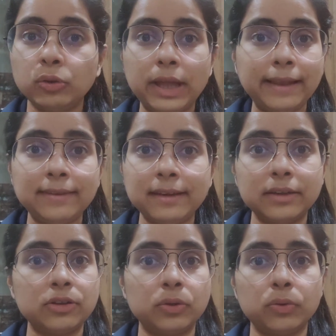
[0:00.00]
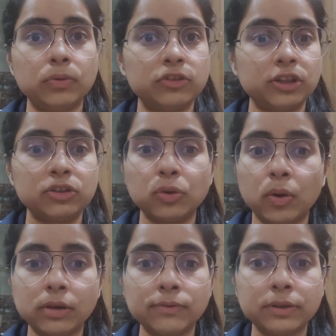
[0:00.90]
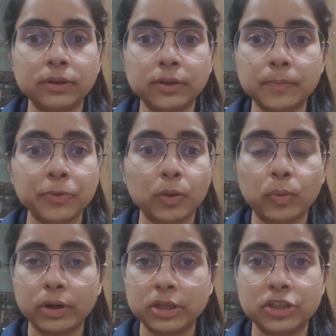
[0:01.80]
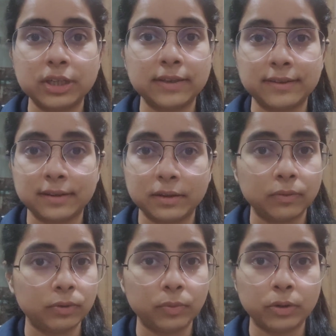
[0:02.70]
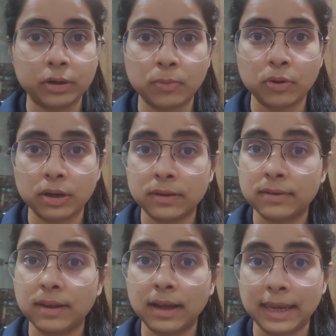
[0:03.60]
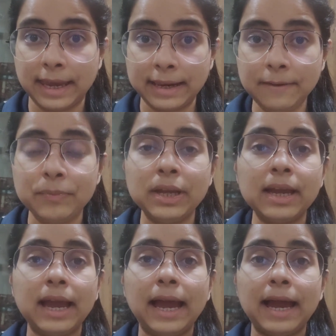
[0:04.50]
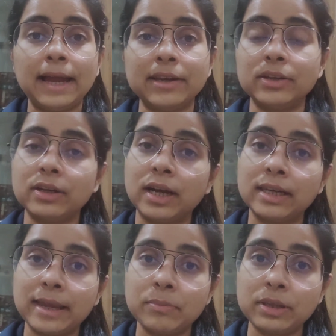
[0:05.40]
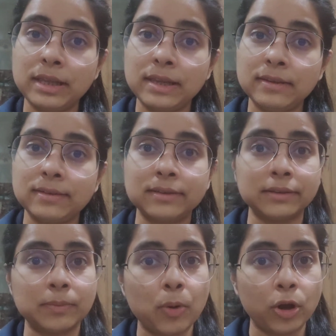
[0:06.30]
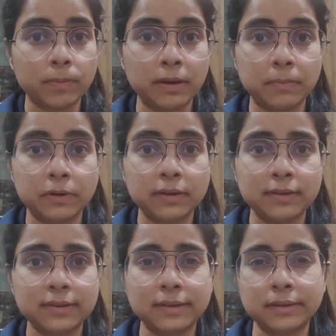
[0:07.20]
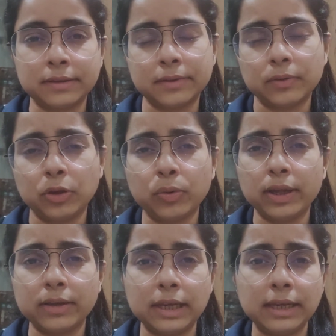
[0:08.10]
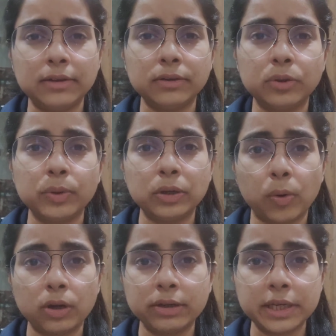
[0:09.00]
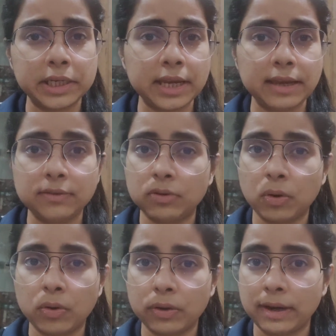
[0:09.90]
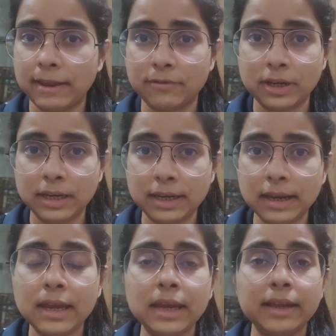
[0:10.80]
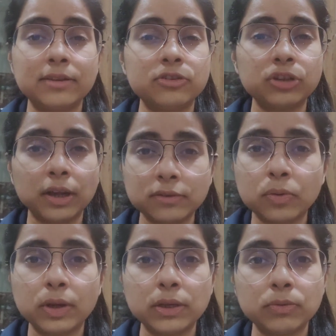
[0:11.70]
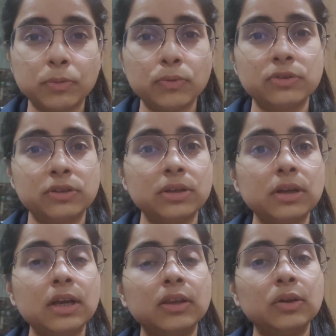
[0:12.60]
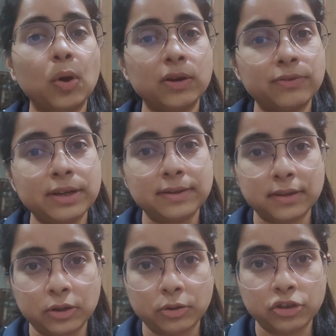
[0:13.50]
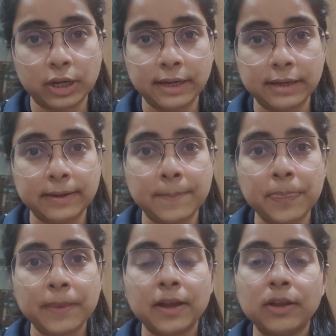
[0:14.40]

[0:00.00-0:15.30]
So that's it, you know, just solve the worksheets, the workbooks again, and attempt these mock papers. You can either do it alternate days or every day. It's just going to boost the confidence in your child.